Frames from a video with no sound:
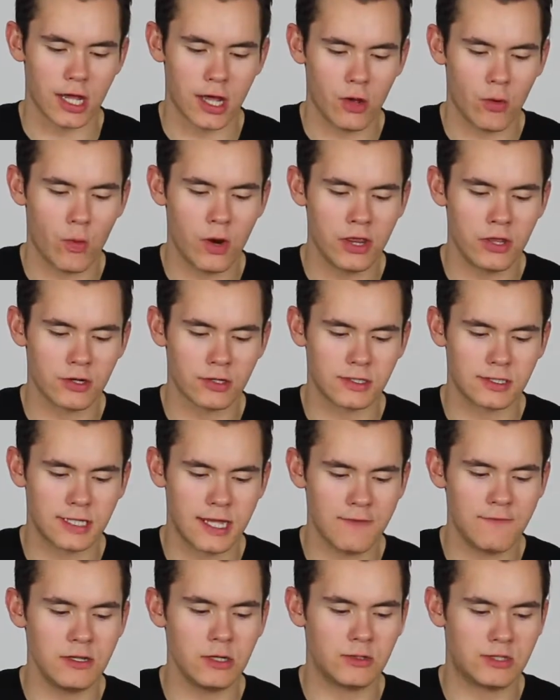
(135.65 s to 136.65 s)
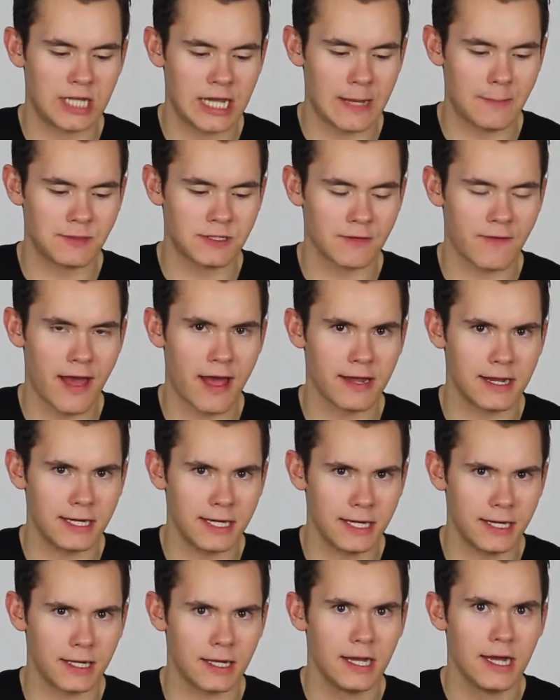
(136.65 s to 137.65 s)
Eh, when they're giving you tips of how you
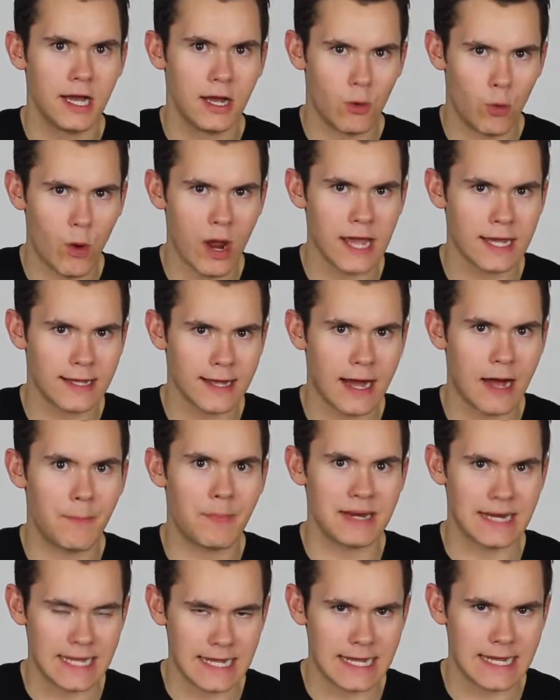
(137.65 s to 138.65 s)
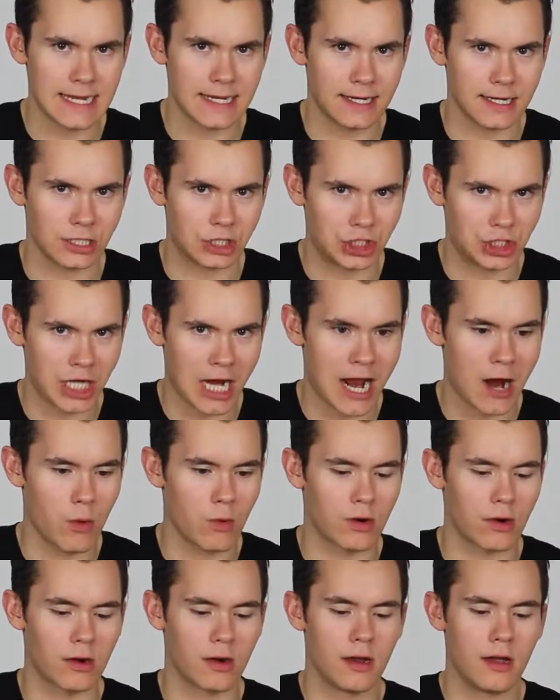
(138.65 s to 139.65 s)
need to wake up and eat and
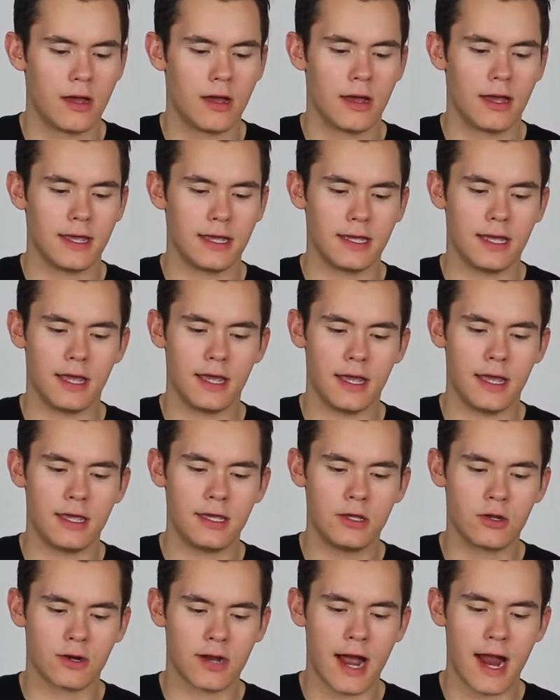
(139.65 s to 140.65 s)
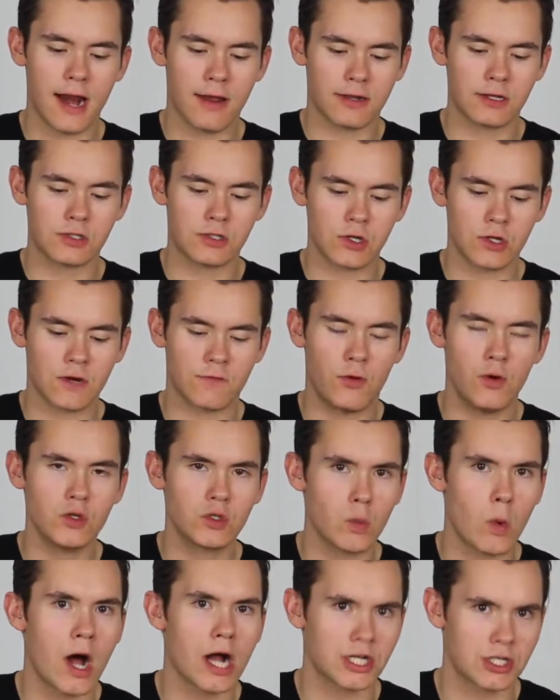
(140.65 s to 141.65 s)
shower, eh, eh, you're kind of concerned of
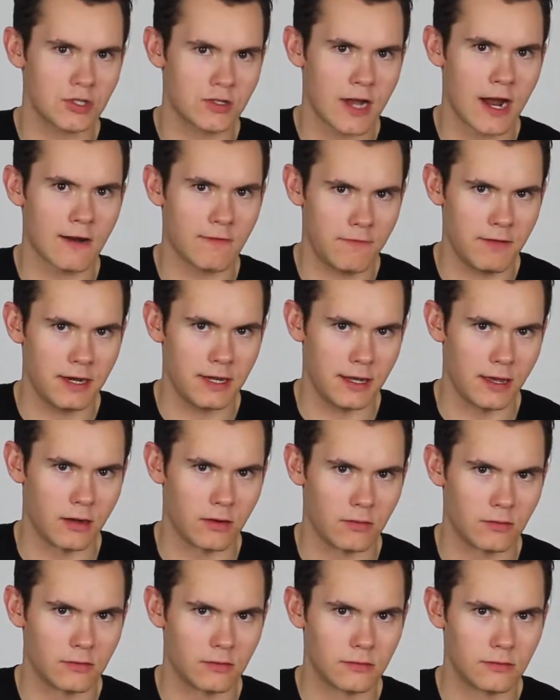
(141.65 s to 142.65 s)
who's watching this kind of video.